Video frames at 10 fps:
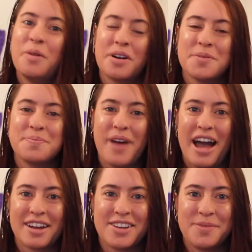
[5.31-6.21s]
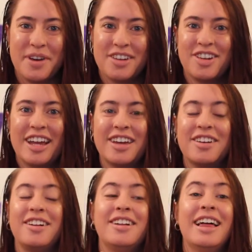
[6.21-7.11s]
welcome back to my
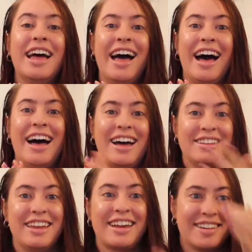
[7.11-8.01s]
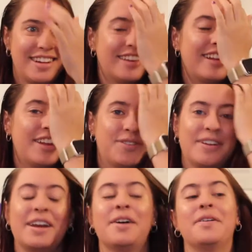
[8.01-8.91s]
channel. Like I said in the last
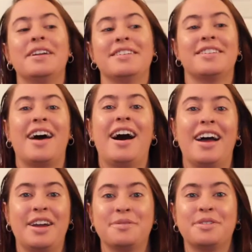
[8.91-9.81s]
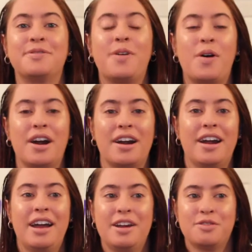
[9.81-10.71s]
video, it is time for
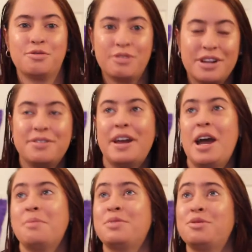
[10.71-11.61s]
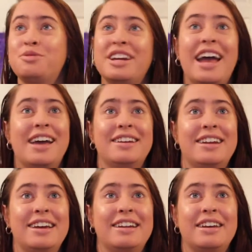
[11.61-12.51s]
revamped,
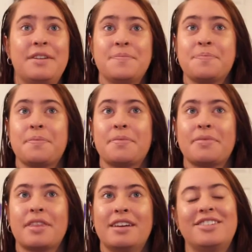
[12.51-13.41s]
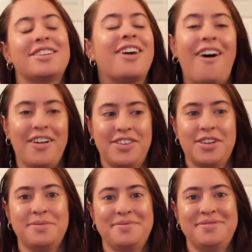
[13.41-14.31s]
re-edited, just
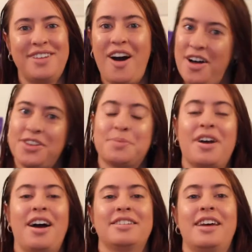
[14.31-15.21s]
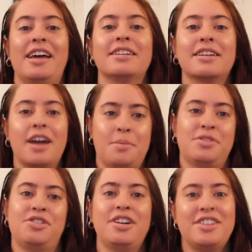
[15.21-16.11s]
awesome content coming
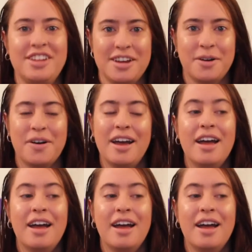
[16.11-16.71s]
straight to you.